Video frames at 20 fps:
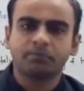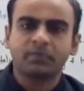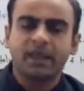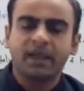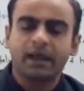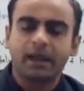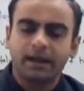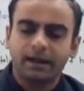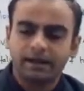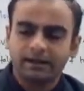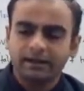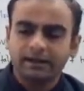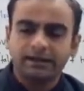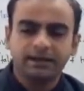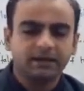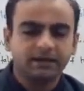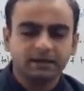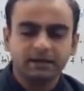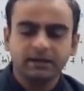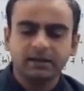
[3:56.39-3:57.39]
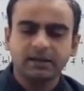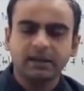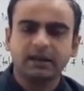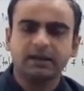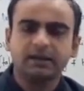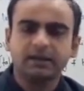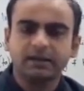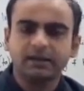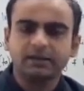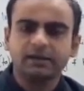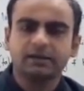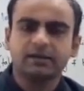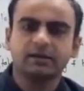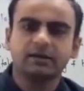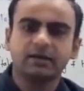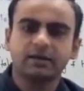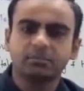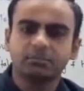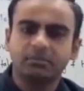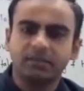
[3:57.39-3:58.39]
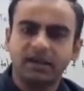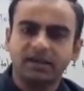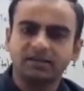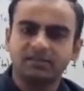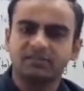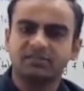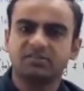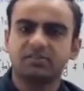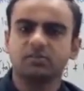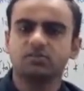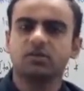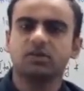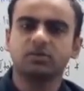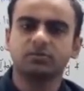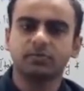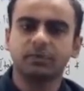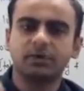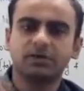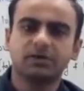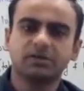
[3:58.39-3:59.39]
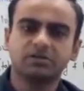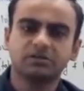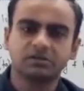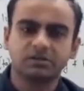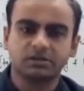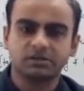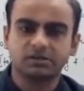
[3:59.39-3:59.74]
And Italy had incurred a massive expenditure.